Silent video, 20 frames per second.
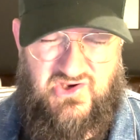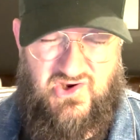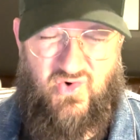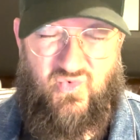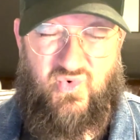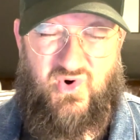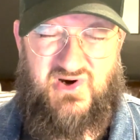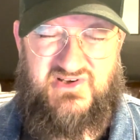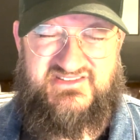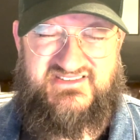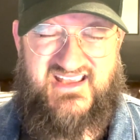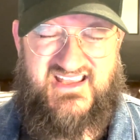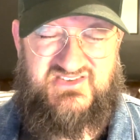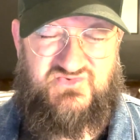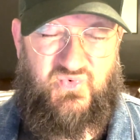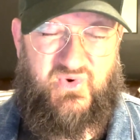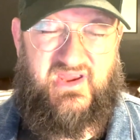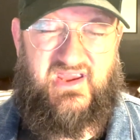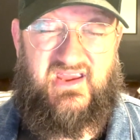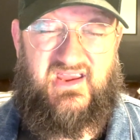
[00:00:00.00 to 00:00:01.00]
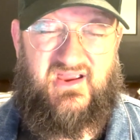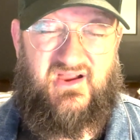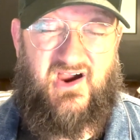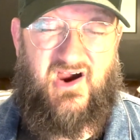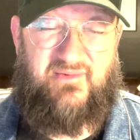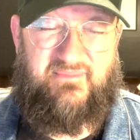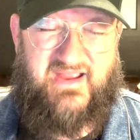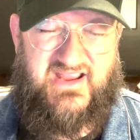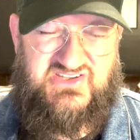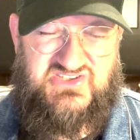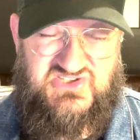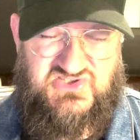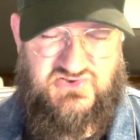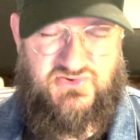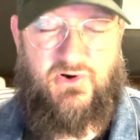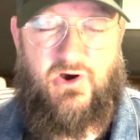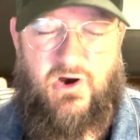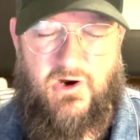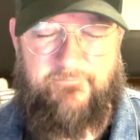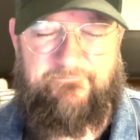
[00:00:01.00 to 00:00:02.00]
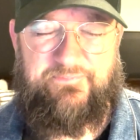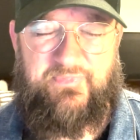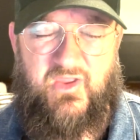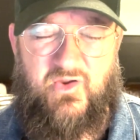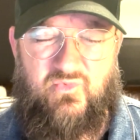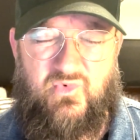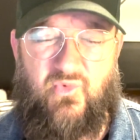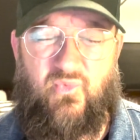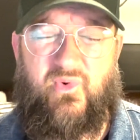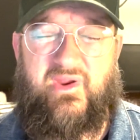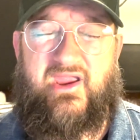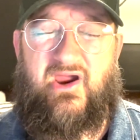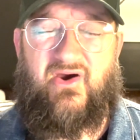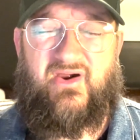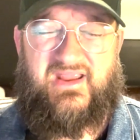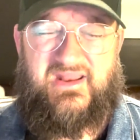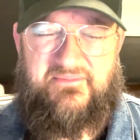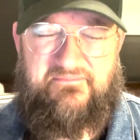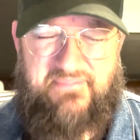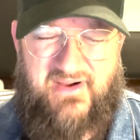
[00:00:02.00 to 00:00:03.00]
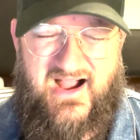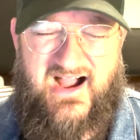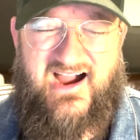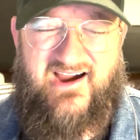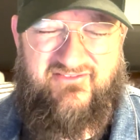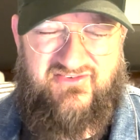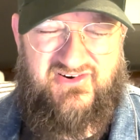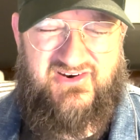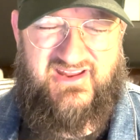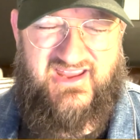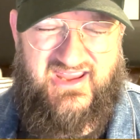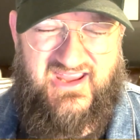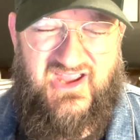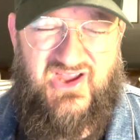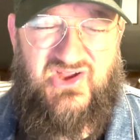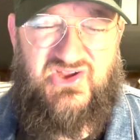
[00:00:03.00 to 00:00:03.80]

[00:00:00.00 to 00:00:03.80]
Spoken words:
your word says we are made strong. When we are in poverty,